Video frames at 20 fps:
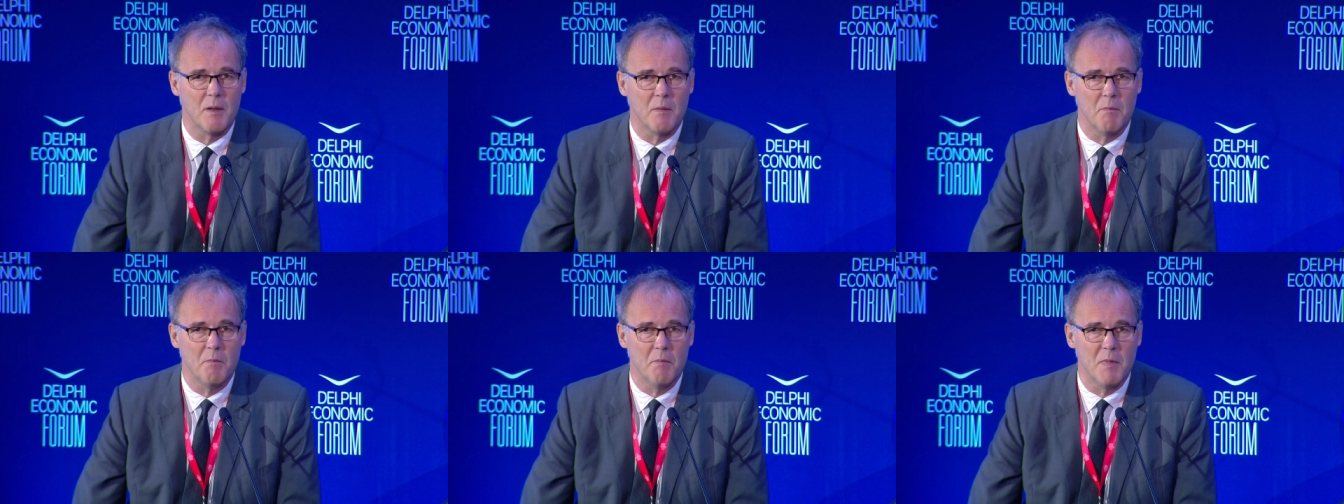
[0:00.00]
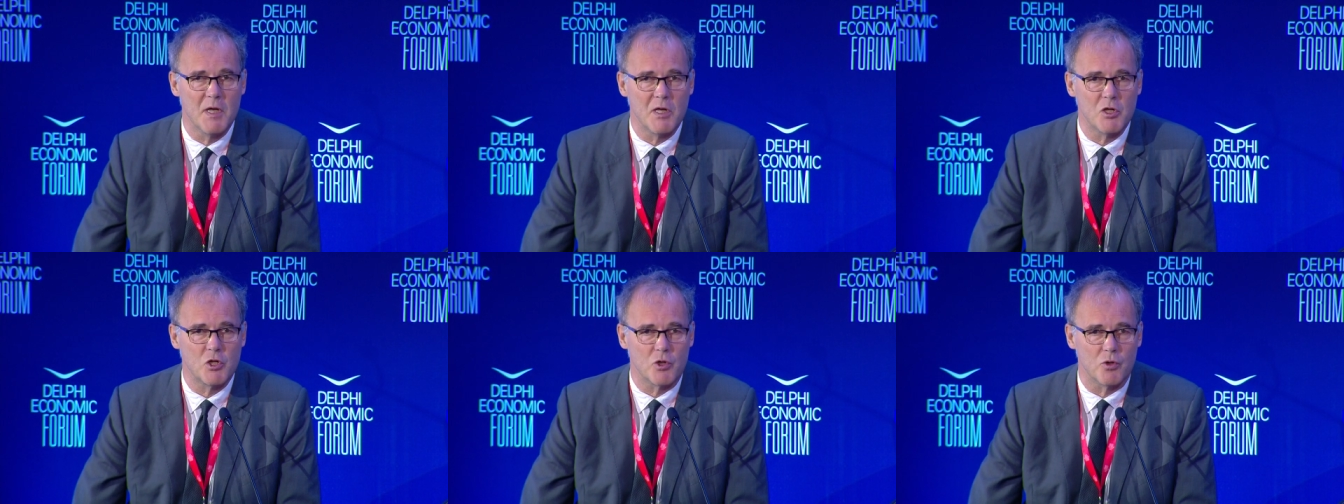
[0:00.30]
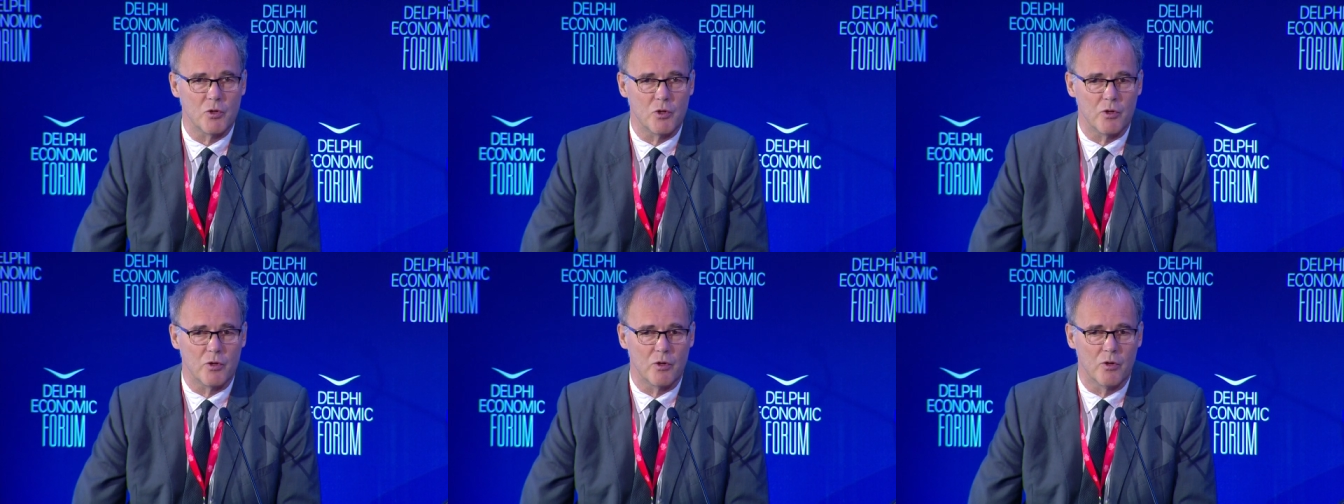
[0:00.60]

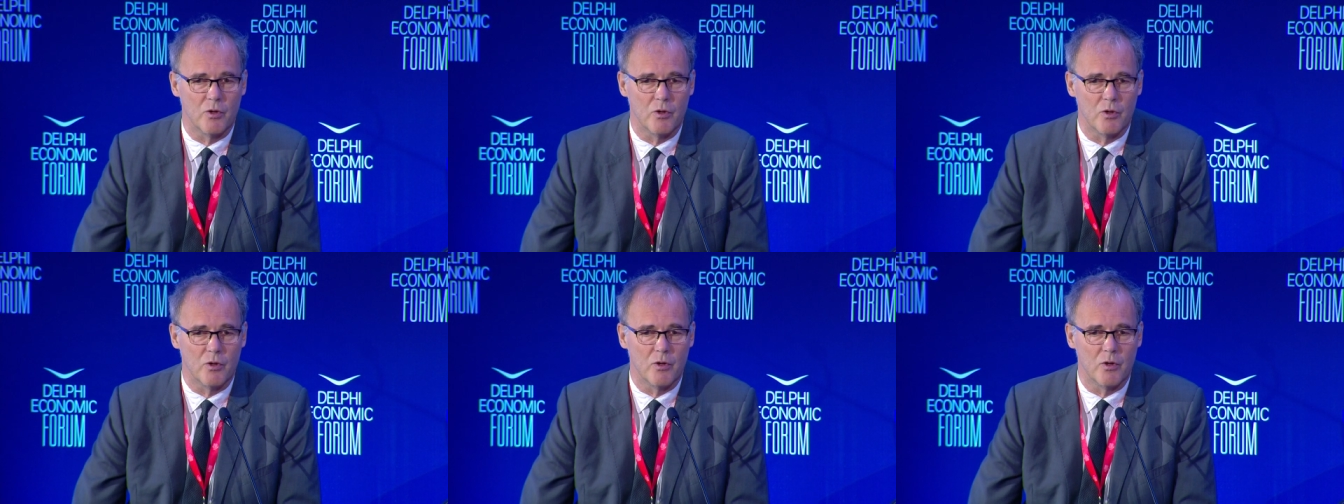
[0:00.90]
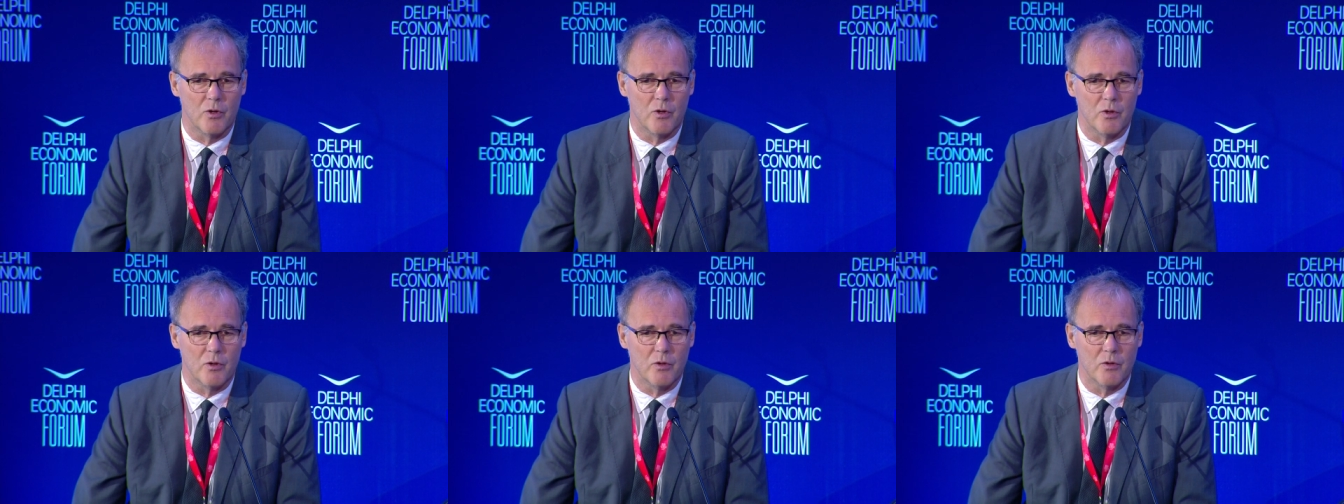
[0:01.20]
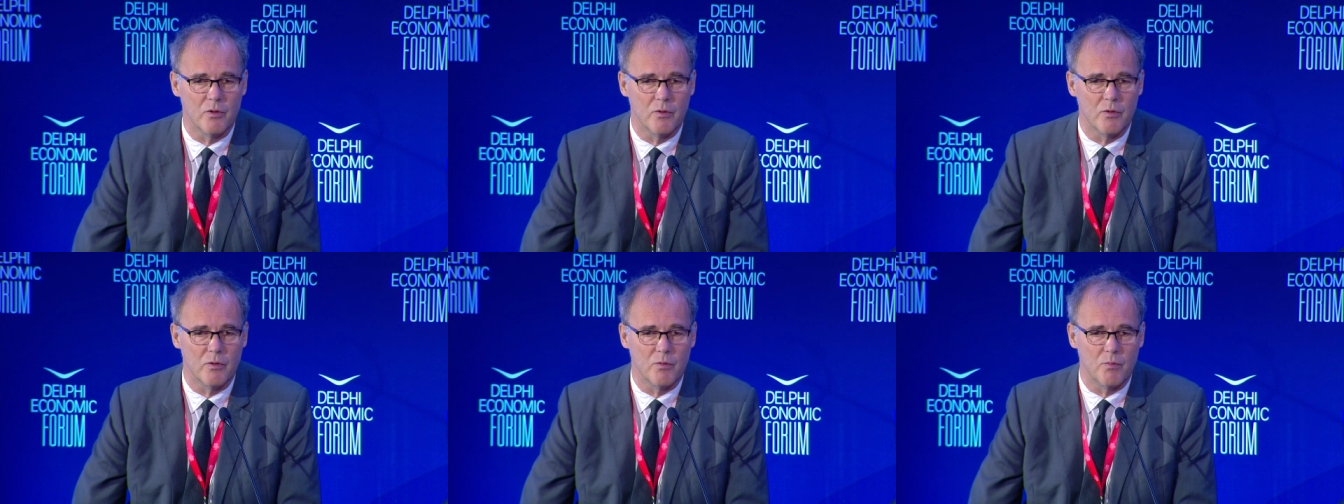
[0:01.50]
major uh,
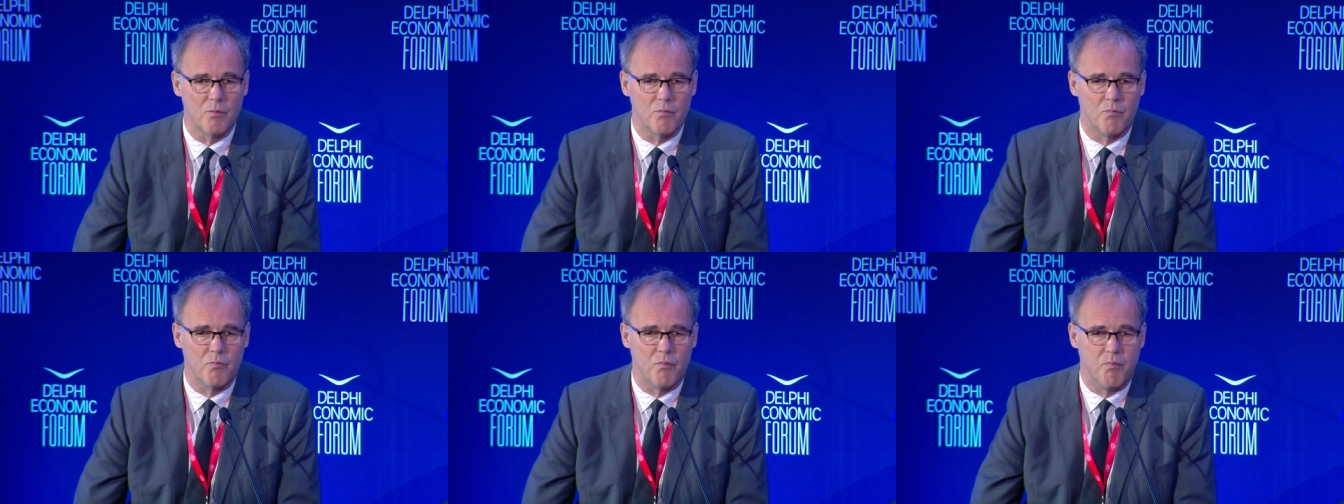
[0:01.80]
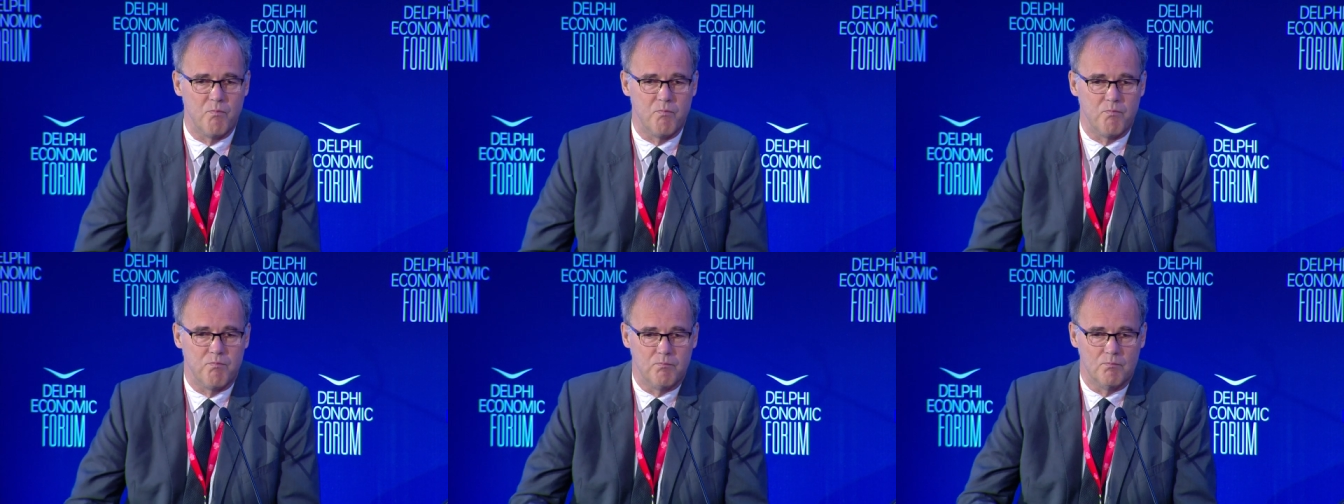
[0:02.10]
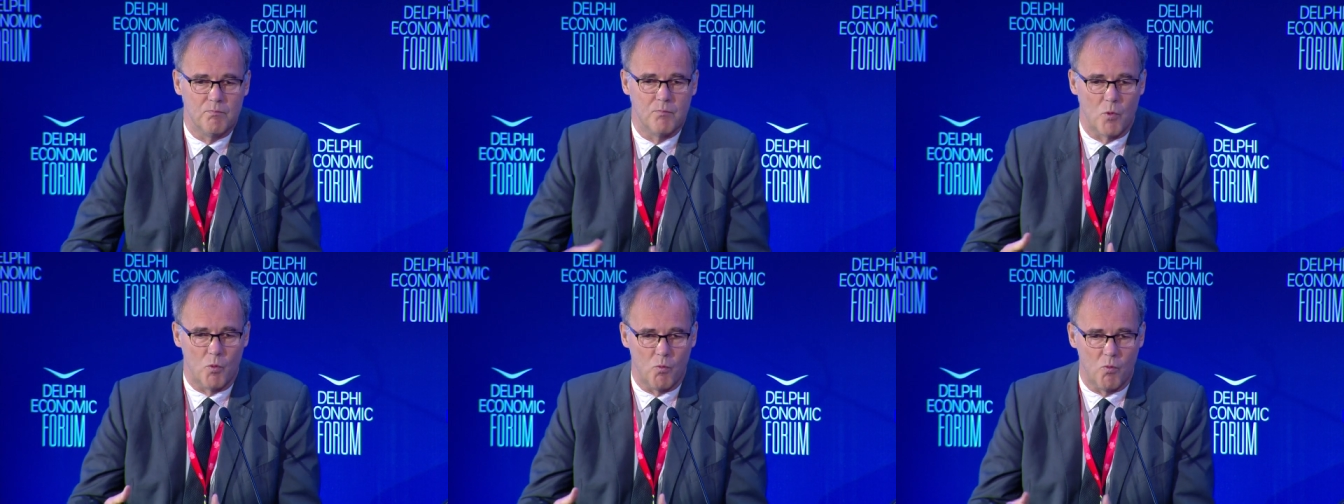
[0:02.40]

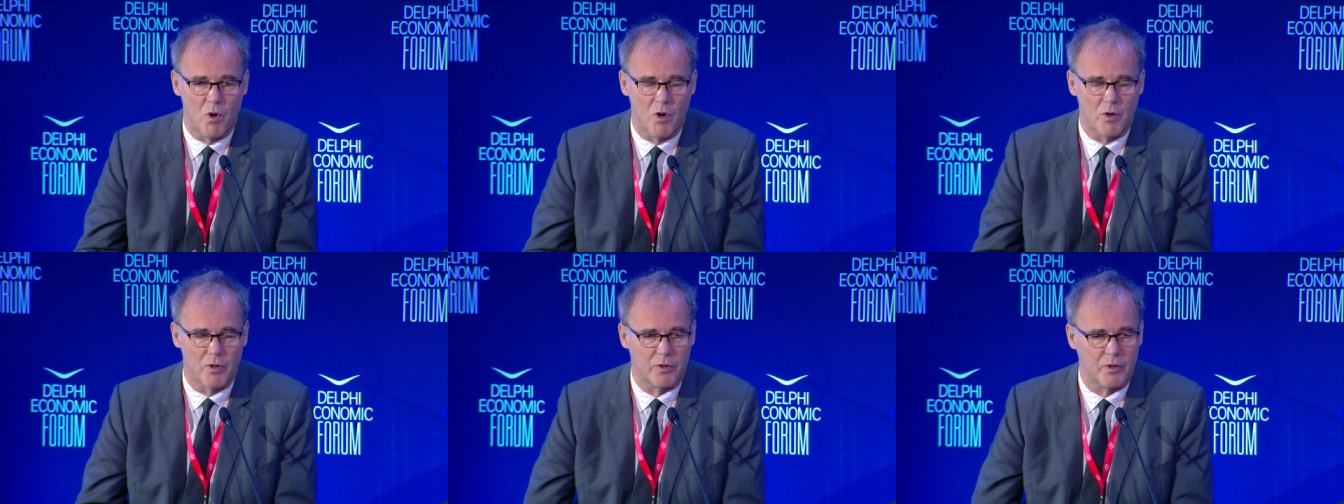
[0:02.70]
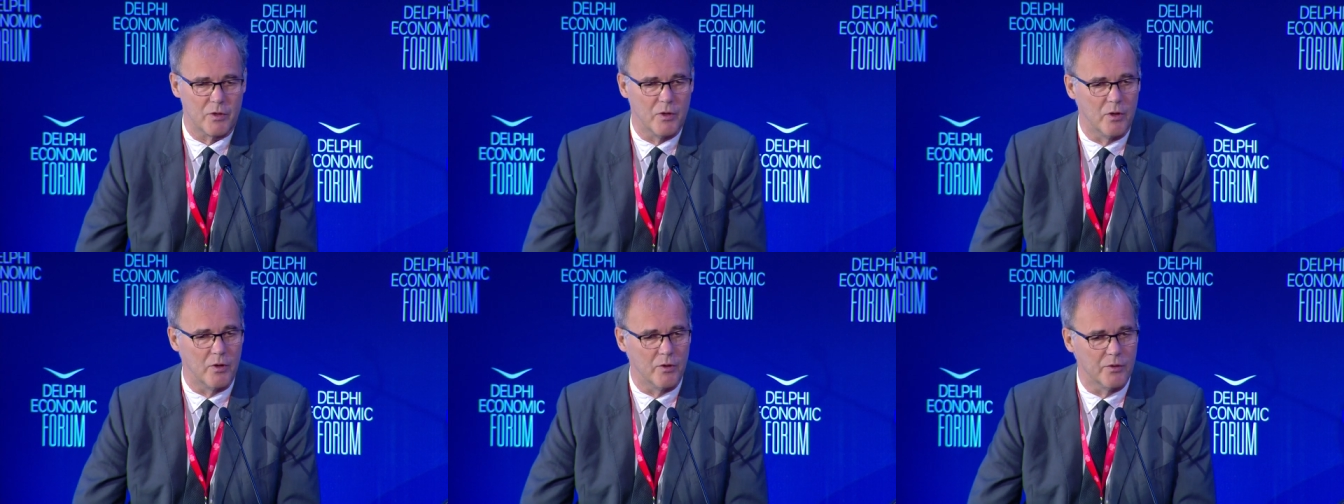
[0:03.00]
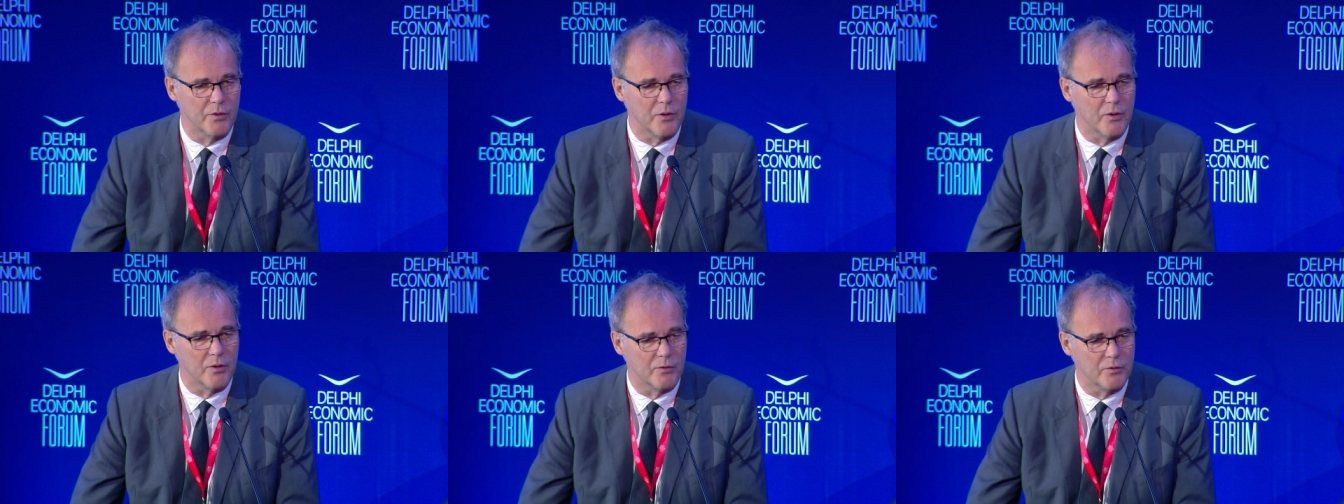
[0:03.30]
work
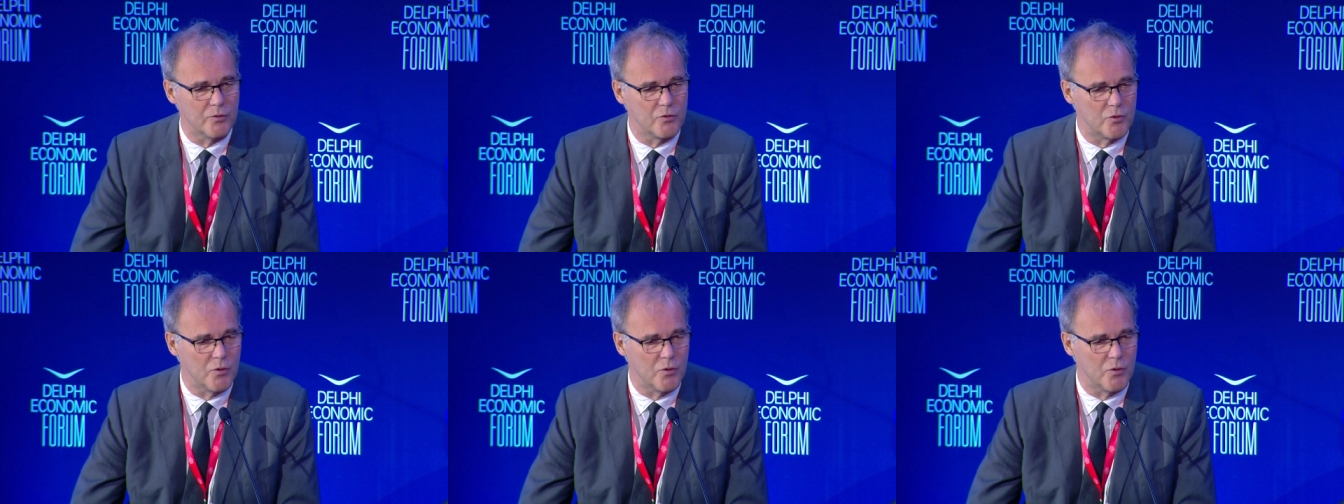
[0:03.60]
on, on,